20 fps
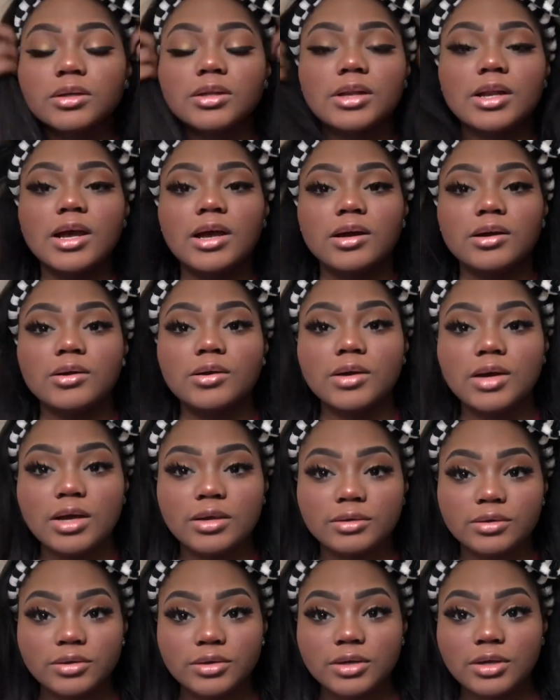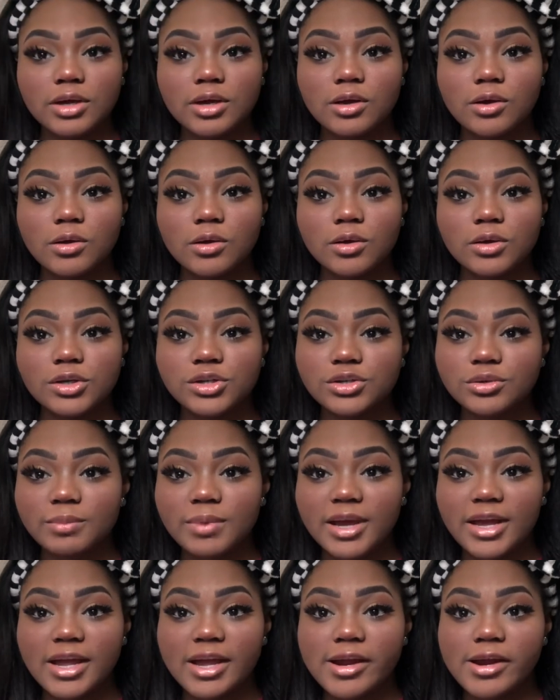Now I'm going to go do
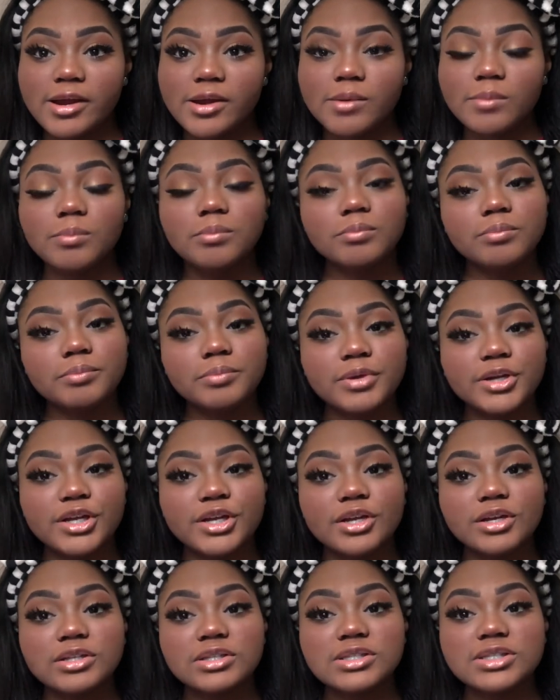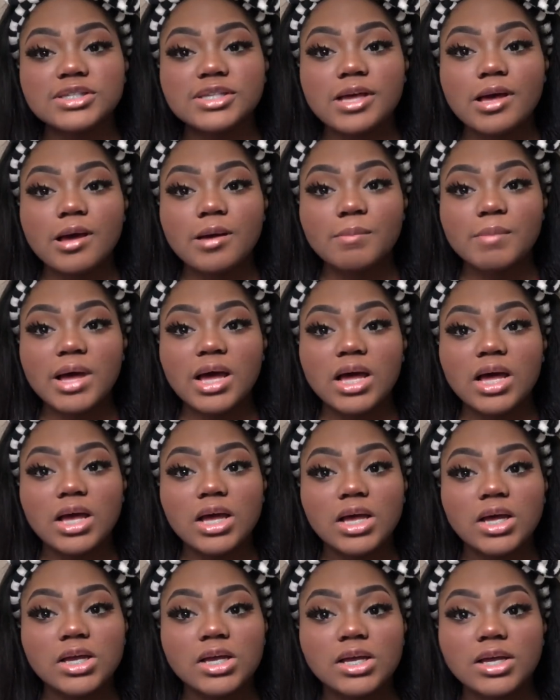my hair, put on some
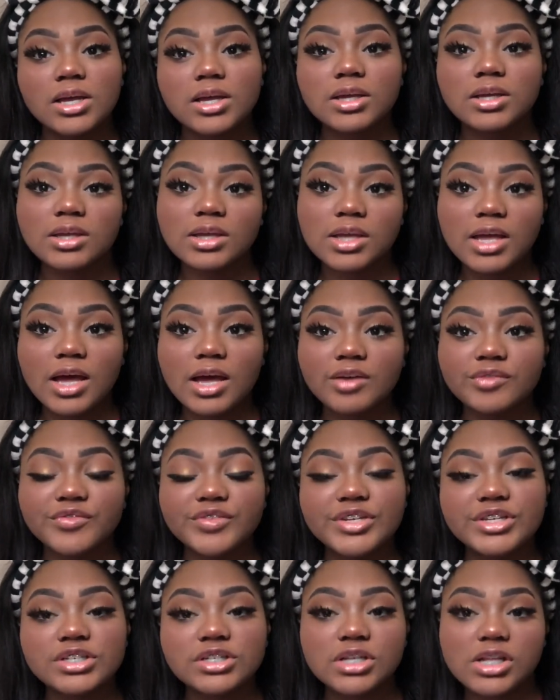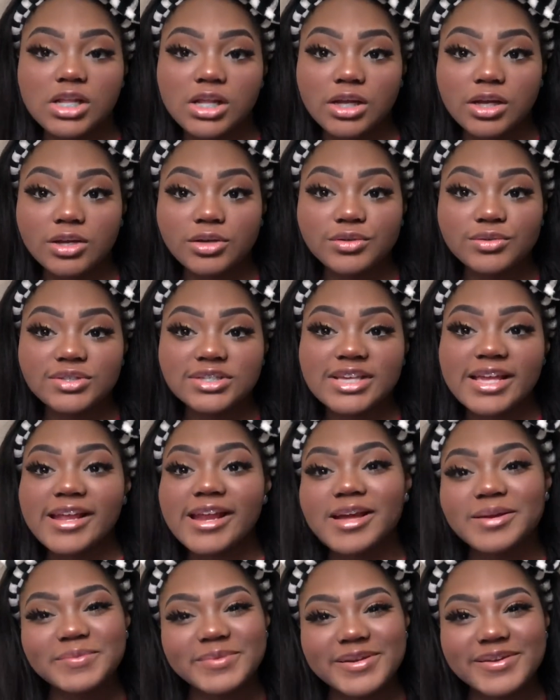catfish clothes, and
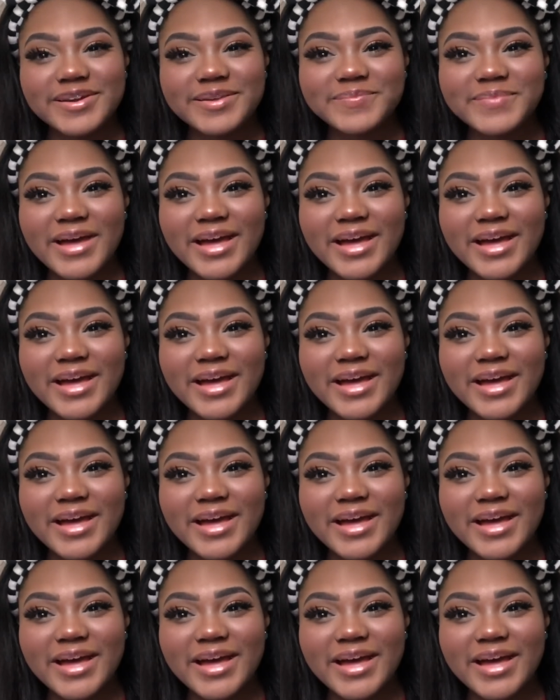I'll be right